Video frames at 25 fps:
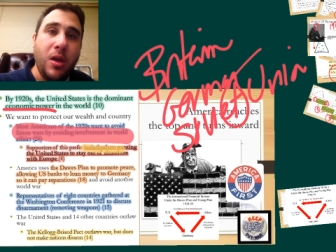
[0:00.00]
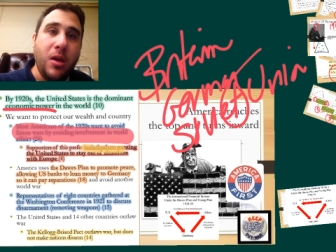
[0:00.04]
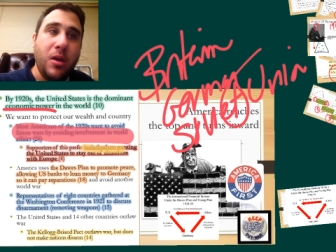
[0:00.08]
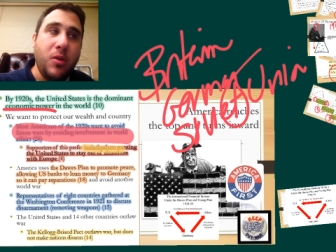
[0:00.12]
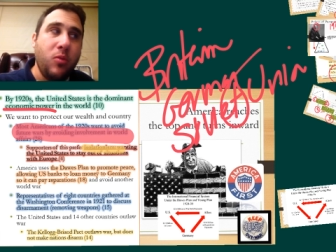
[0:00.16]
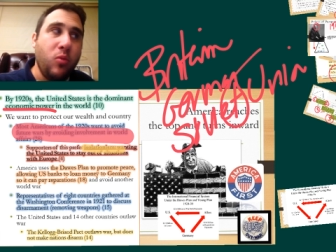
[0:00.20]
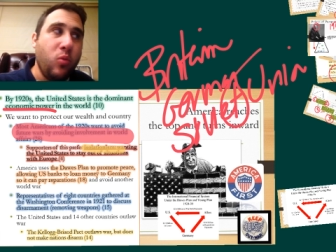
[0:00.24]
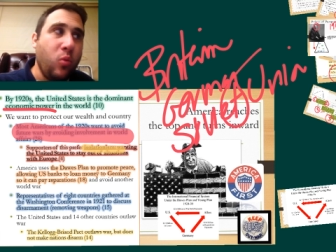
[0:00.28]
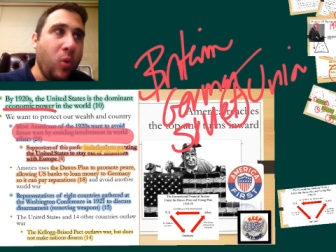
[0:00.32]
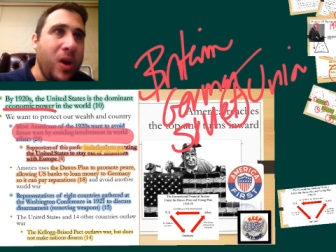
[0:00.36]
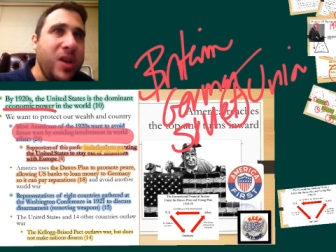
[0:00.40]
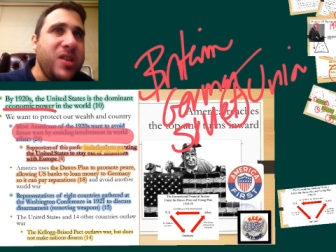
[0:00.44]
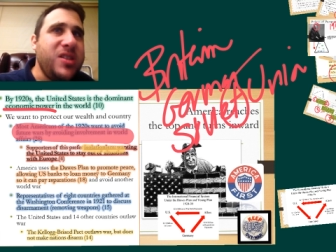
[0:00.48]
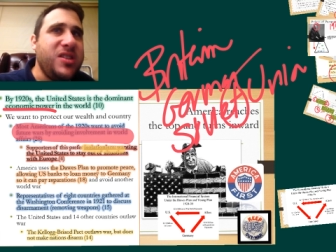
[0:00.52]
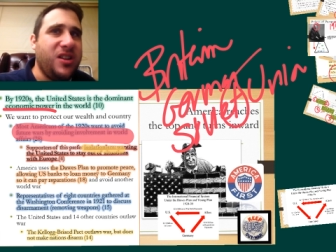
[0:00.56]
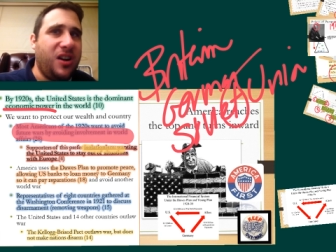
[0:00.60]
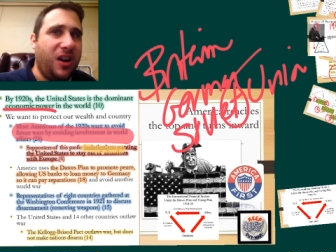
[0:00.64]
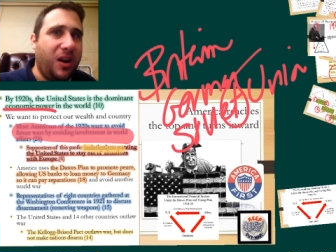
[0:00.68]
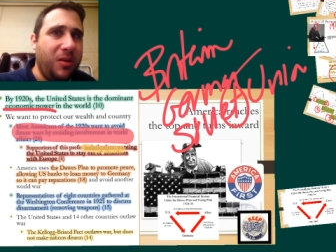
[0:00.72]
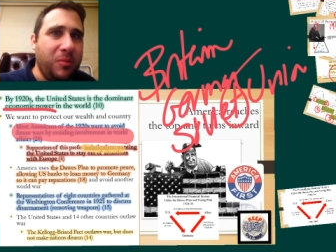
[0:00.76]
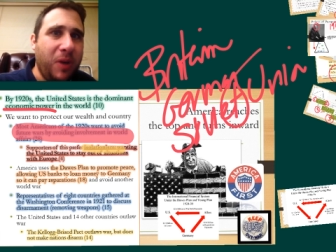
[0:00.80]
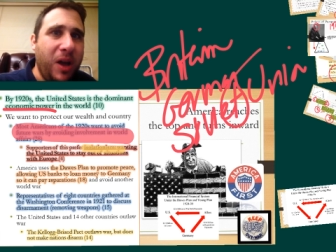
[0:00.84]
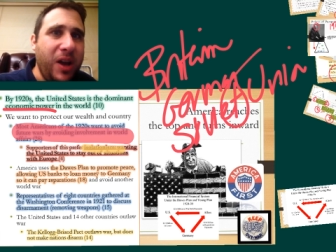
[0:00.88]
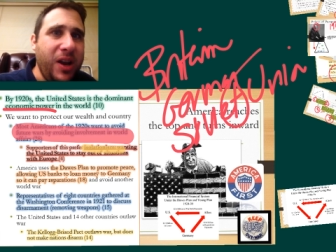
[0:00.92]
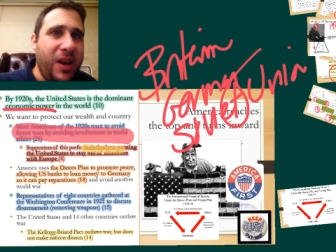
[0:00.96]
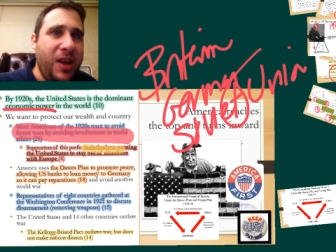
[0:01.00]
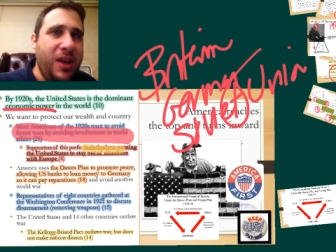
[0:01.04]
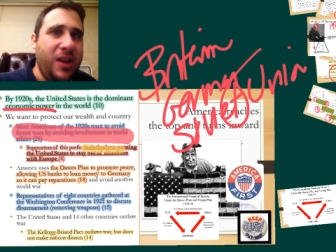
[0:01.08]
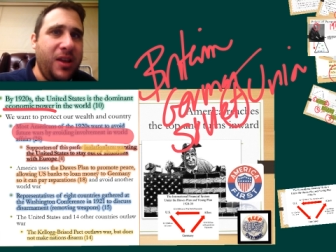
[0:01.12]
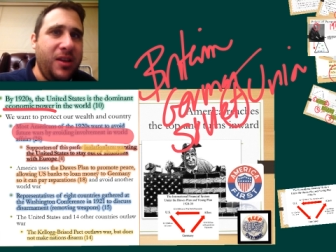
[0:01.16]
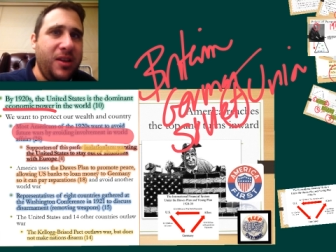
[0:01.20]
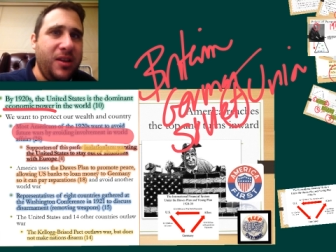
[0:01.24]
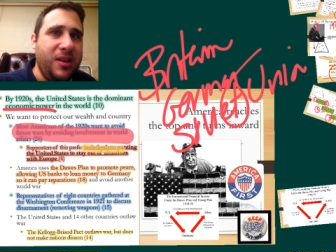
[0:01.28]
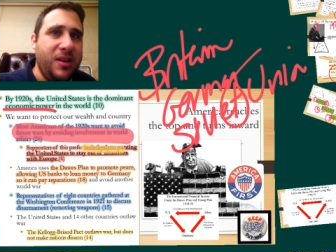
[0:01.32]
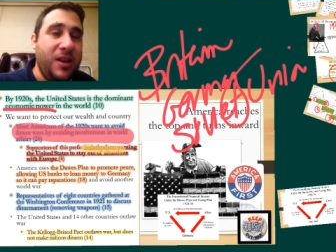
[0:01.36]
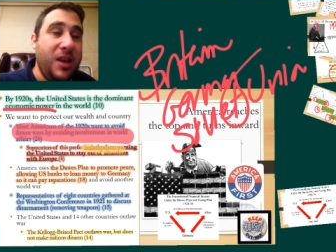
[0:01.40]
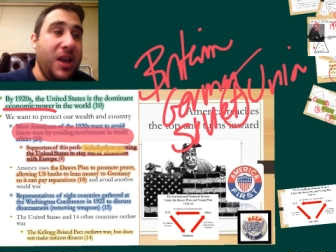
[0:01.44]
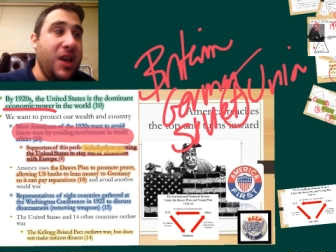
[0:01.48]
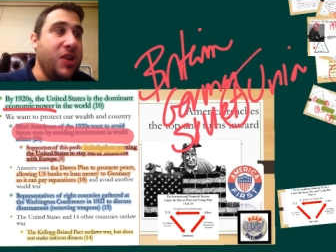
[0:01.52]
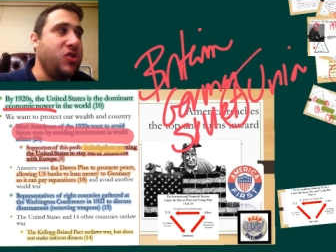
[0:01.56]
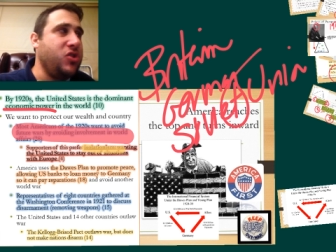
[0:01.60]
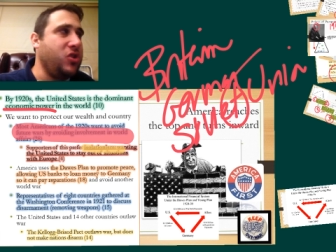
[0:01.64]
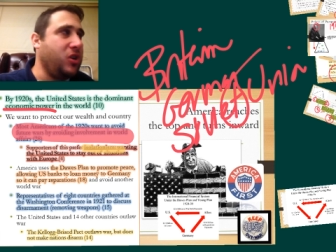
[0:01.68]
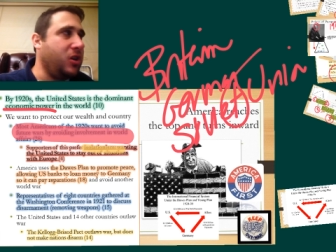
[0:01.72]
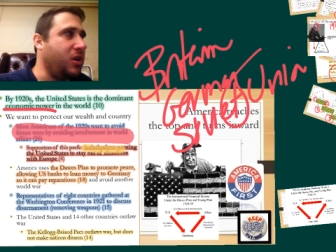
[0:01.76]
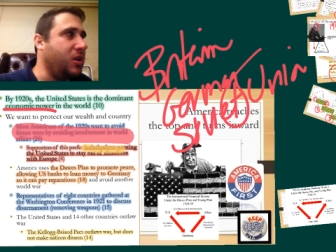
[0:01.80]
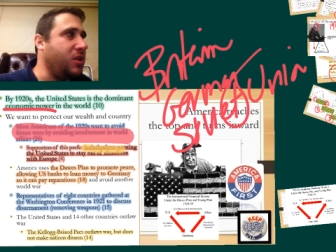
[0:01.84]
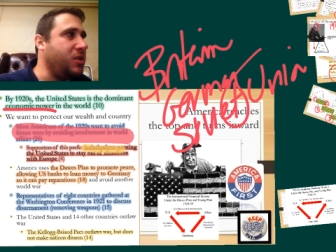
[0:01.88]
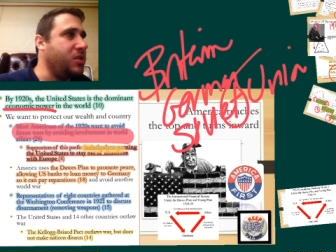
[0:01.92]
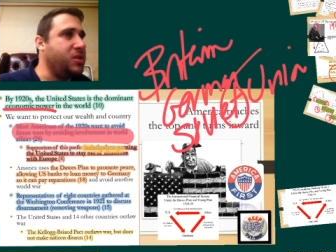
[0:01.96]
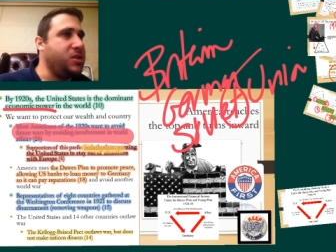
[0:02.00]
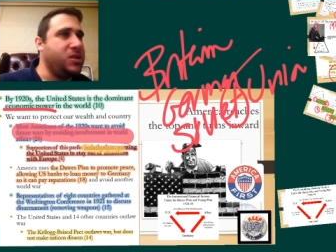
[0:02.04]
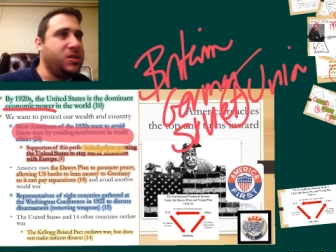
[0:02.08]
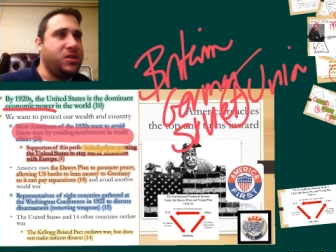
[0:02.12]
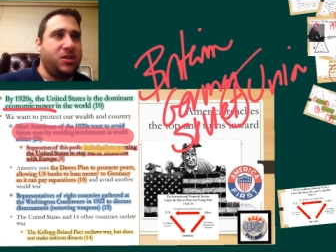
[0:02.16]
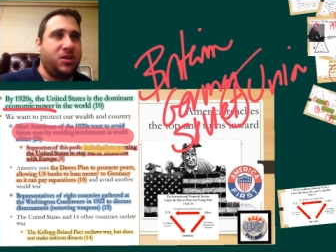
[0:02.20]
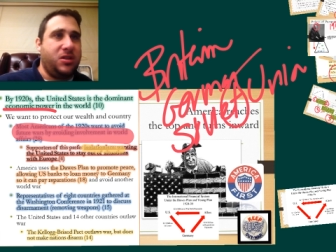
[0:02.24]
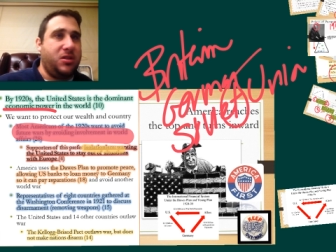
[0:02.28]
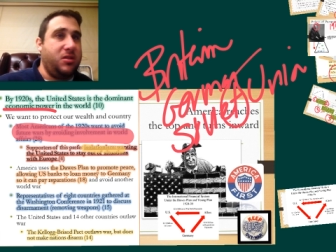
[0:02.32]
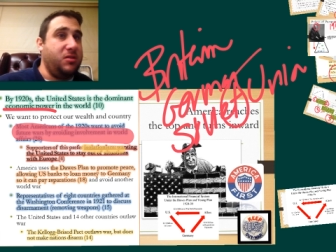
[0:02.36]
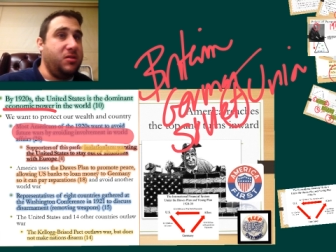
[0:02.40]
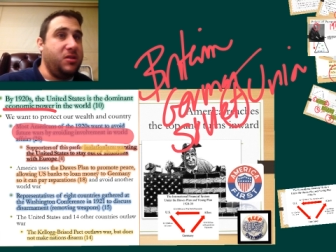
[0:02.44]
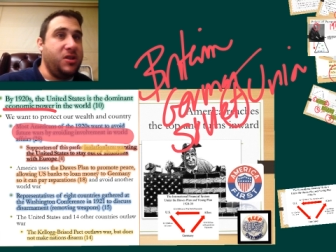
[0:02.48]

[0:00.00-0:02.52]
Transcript: wasting our money. It took us